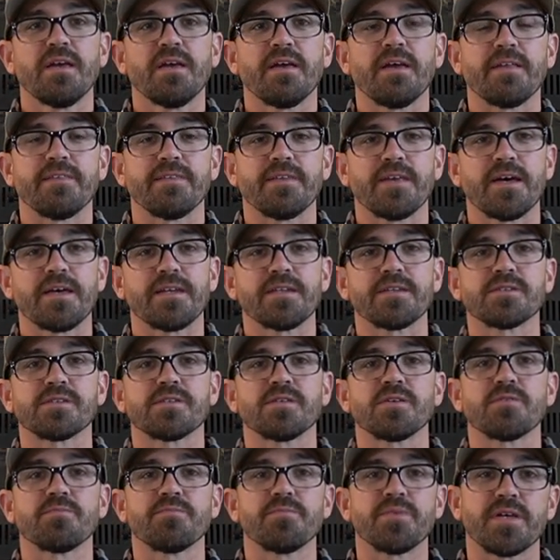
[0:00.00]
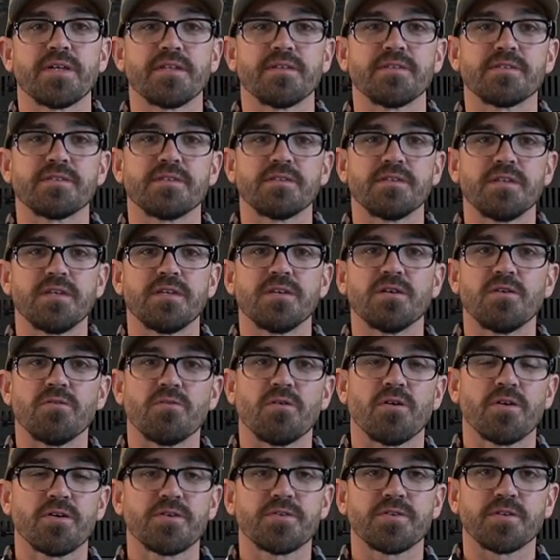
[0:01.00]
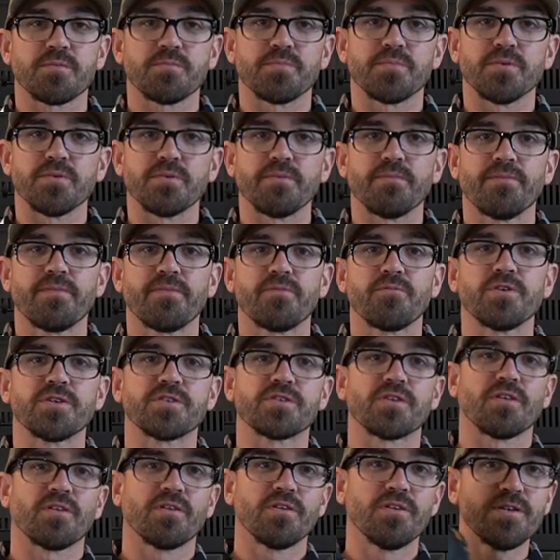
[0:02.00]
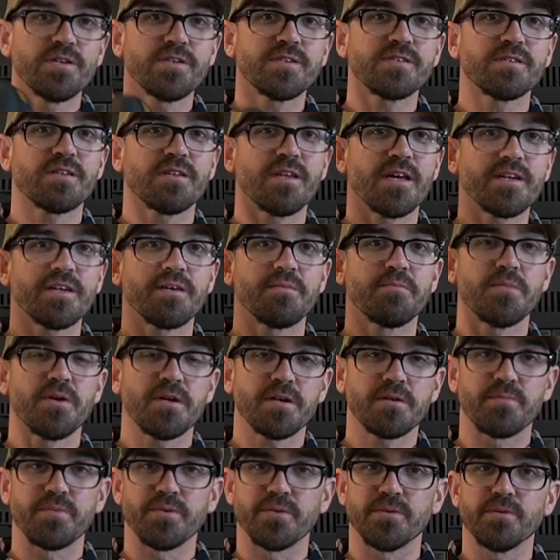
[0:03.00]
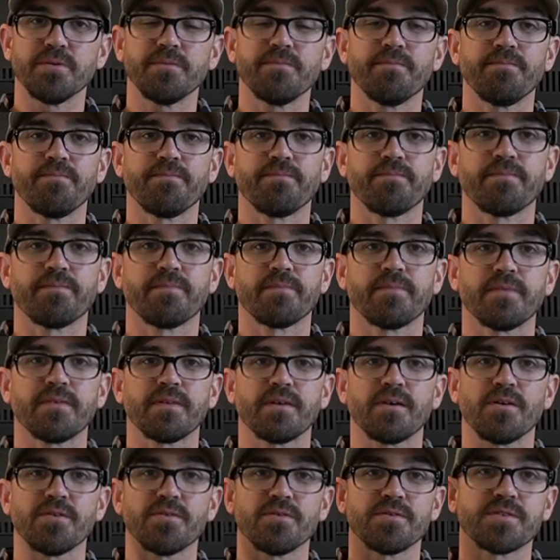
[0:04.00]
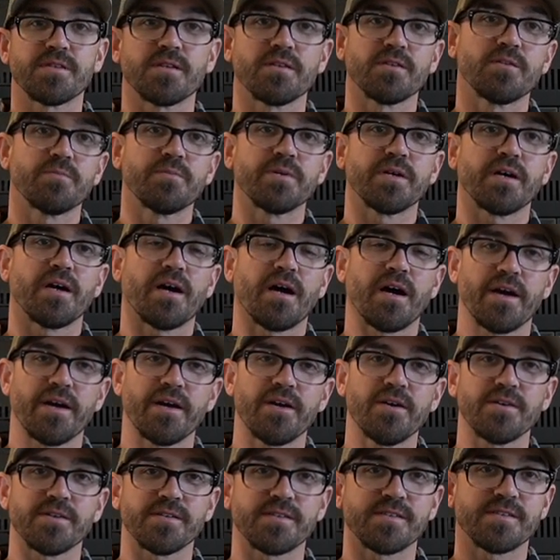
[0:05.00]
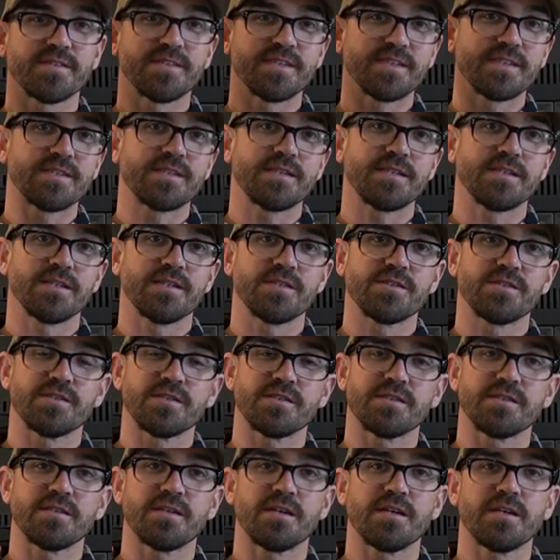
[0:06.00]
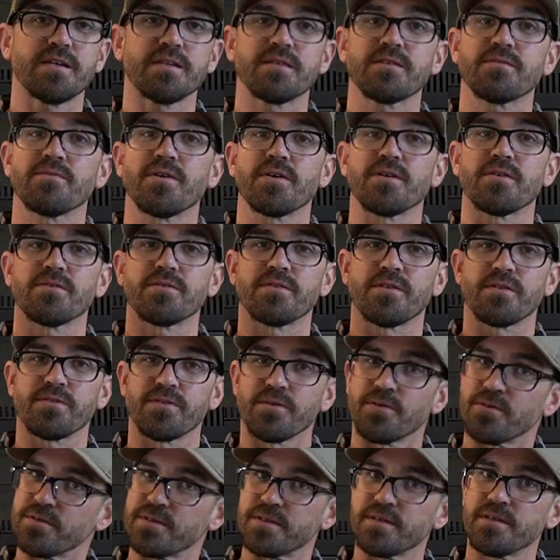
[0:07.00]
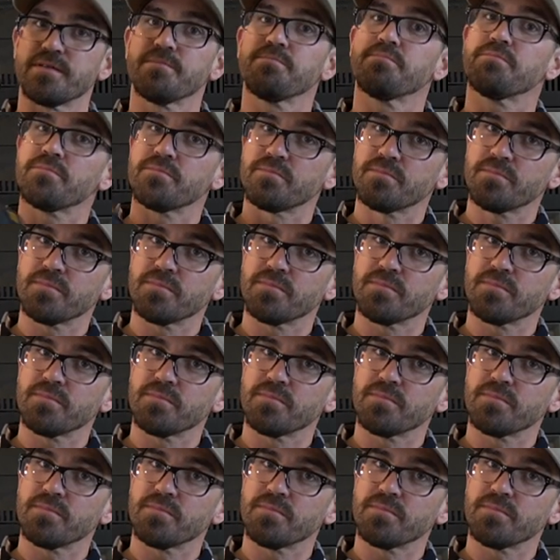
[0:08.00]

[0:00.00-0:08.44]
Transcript: and that is their men's Neo Arctic boot, which looks like a Muck boot, although it's a little bit higher. It's 16 inches in height rather than 13,